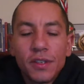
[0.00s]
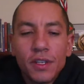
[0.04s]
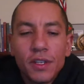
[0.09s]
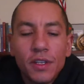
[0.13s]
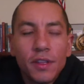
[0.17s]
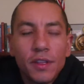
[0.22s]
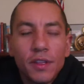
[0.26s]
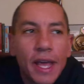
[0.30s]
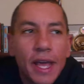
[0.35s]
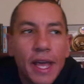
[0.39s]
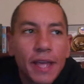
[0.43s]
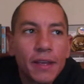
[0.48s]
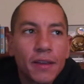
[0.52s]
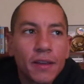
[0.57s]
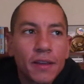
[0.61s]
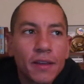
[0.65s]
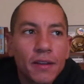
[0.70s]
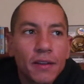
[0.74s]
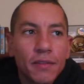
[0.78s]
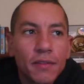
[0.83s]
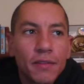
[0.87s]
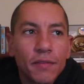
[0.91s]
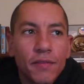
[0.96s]

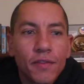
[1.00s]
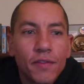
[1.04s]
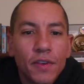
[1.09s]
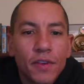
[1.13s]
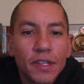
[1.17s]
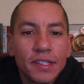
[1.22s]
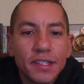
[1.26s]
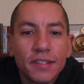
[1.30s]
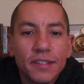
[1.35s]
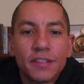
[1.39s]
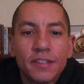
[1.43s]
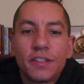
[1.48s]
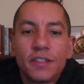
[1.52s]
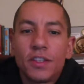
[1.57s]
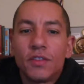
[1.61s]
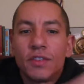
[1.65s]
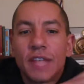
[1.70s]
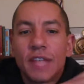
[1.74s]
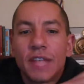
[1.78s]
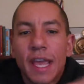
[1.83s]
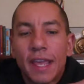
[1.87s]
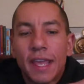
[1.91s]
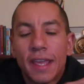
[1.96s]
like, for instance, do
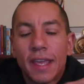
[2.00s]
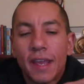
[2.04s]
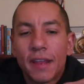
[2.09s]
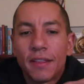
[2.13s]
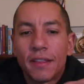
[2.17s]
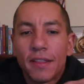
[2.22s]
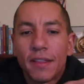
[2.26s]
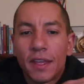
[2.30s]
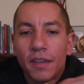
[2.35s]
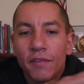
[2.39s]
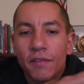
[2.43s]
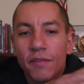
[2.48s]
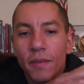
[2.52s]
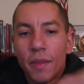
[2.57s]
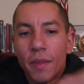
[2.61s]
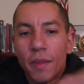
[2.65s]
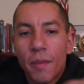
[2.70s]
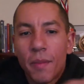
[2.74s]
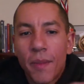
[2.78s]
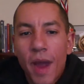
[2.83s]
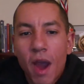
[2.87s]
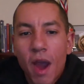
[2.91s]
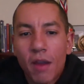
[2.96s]
you take anything from
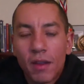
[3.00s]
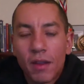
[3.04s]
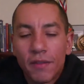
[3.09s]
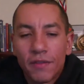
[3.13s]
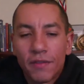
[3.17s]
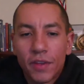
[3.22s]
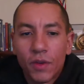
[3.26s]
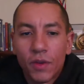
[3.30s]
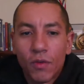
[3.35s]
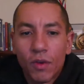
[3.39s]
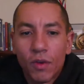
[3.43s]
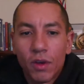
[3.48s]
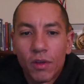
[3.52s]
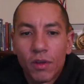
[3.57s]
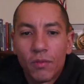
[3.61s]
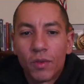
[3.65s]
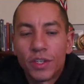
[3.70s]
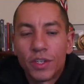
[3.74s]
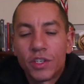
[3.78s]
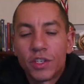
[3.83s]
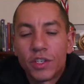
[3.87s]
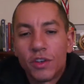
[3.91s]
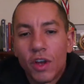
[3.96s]
the powerlifting
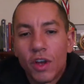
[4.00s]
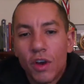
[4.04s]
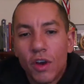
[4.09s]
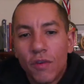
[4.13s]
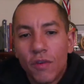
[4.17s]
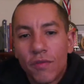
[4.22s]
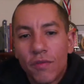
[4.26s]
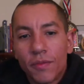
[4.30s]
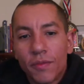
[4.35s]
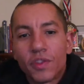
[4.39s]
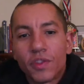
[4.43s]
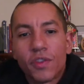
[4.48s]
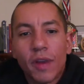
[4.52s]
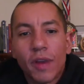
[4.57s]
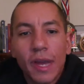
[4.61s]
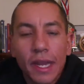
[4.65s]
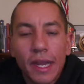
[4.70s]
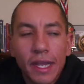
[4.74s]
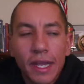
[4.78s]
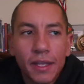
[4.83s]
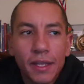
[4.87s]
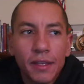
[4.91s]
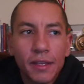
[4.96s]
world, what you know from
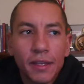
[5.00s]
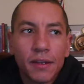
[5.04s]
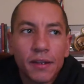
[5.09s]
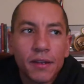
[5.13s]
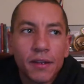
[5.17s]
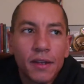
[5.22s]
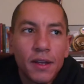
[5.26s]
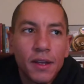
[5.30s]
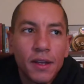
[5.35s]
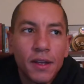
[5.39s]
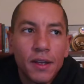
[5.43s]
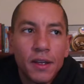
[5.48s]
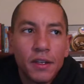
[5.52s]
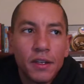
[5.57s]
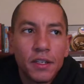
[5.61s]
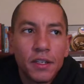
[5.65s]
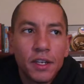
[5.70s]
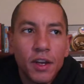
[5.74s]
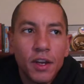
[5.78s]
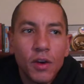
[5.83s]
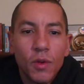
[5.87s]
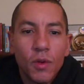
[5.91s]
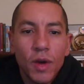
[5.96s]
training and,
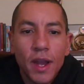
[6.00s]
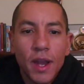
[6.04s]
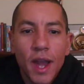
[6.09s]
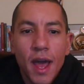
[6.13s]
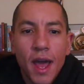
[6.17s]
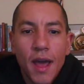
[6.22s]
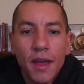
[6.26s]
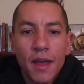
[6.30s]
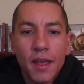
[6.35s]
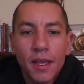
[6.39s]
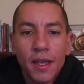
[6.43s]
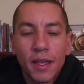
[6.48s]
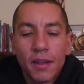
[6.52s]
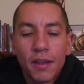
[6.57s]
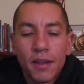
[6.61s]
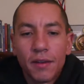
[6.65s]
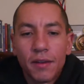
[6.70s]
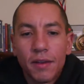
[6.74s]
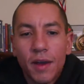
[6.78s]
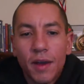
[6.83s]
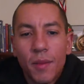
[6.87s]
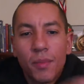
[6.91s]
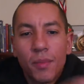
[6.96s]
you know, whatnot,
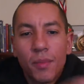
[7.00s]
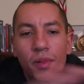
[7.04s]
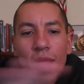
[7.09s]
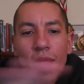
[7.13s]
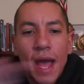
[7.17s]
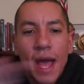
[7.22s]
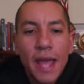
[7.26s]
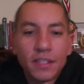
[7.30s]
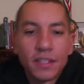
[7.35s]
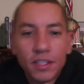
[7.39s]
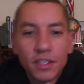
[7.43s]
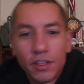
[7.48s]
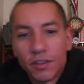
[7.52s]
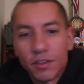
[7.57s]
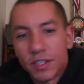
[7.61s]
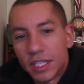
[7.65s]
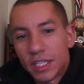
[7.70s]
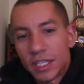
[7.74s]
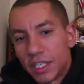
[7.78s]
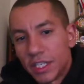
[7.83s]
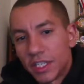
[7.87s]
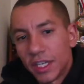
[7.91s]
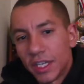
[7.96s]
and apply it to your
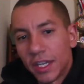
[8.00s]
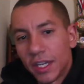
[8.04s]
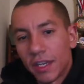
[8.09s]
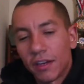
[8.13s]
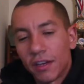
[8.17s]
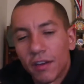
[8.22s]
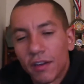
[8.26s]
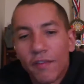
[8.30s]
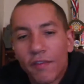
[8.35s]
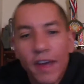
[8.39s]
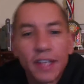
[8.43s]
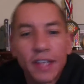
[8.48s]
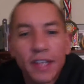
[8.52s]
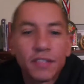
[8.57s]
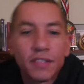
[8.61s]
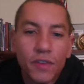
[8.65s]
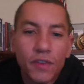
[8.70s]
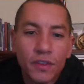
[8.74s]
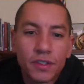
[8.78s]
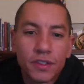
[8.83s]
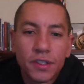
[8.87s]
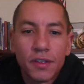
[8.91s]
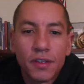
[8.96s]
teaching or vice
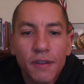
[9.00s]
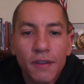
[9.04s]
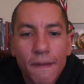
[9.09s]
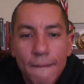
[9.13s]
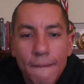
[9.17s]
versa?